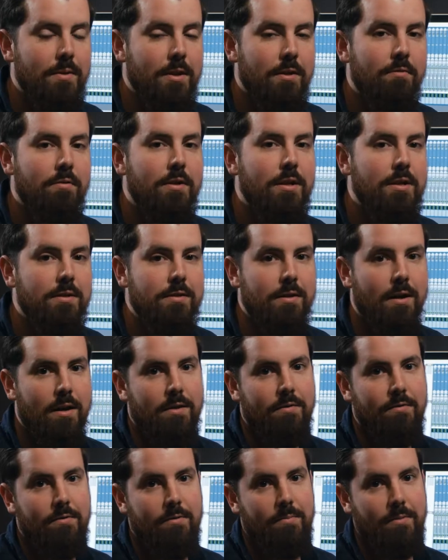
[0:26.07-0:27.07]
been
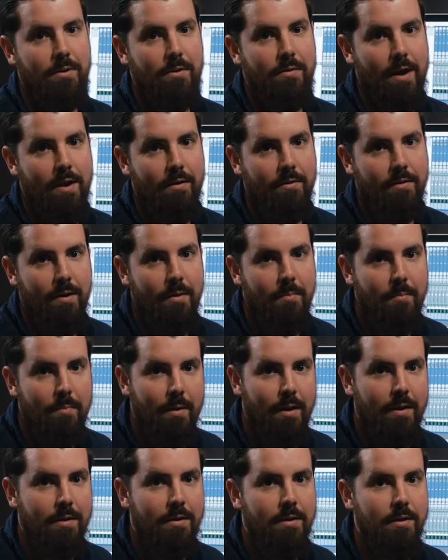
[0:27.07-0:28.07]
redesigned from the ground up
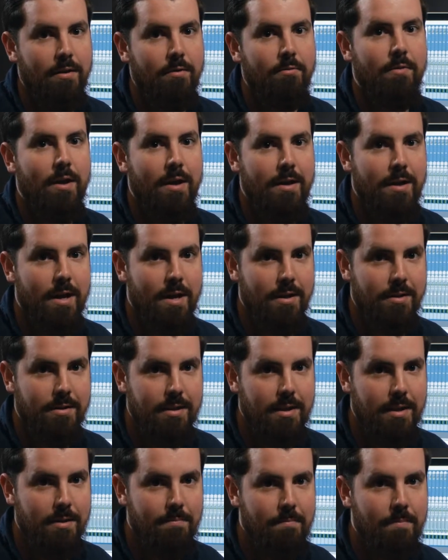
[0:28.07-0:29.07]
by the RedNet
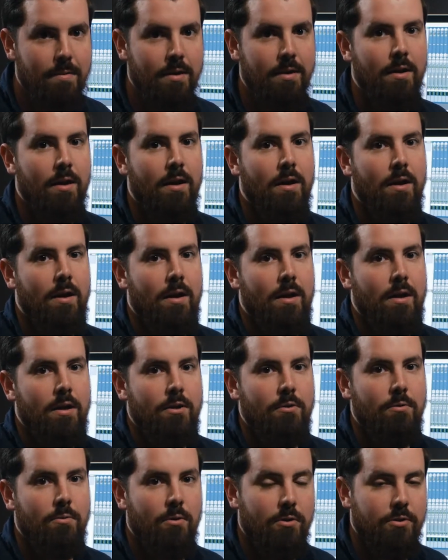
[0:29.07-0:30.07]
team.
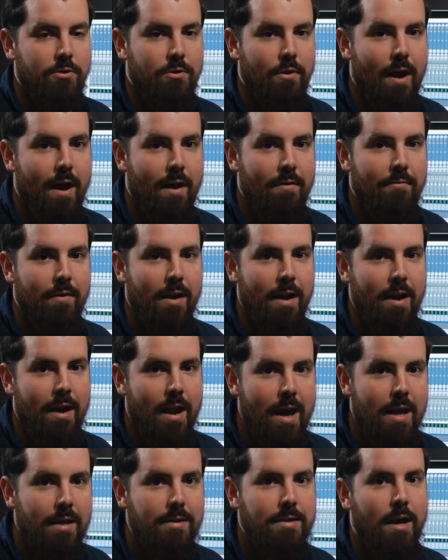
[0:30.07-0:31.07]
You also have an
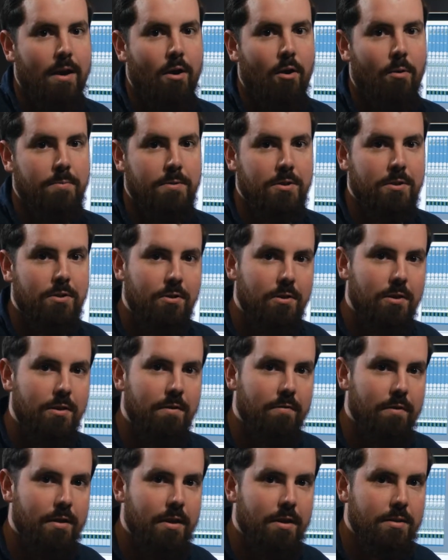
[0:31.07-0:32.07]
ADAT optical
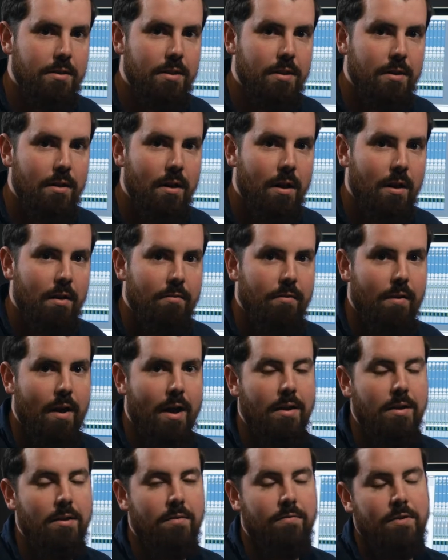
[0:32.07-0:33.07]
converter. For
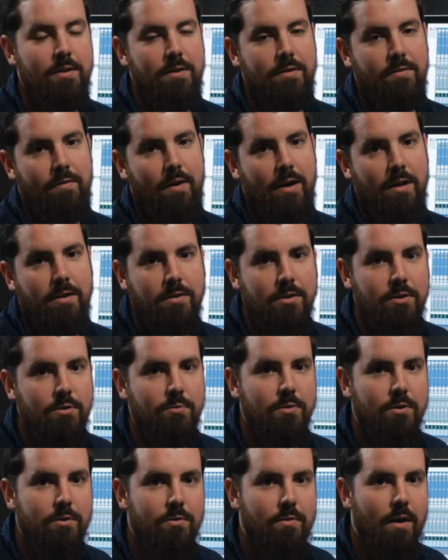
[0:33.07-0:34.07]
any of your devices
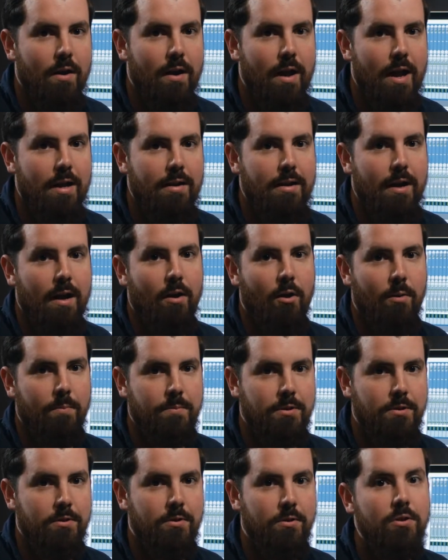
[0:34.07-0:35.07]
which run ADAT
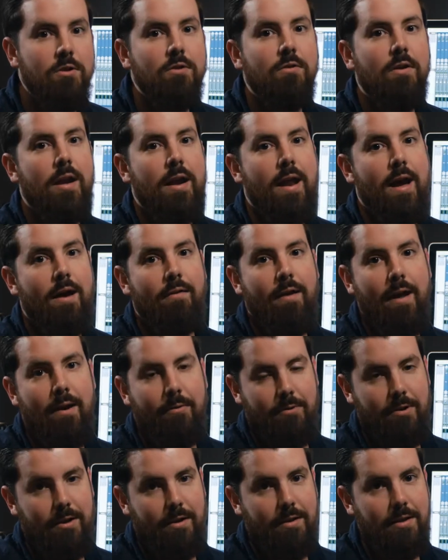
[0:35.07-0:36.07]
optical, you can now
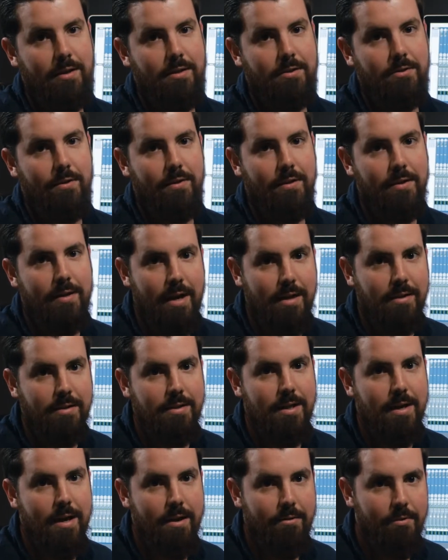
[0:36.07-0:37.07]
network these on the
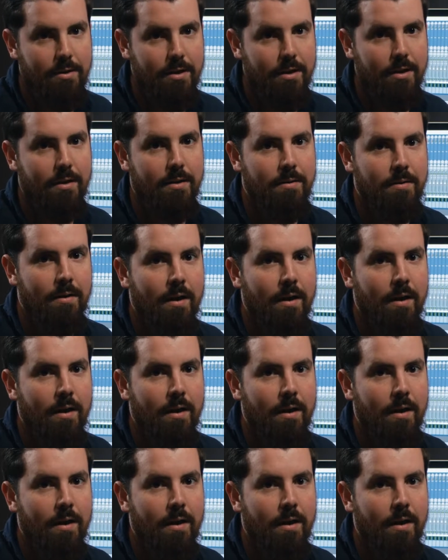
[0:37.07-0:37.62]
Dante network.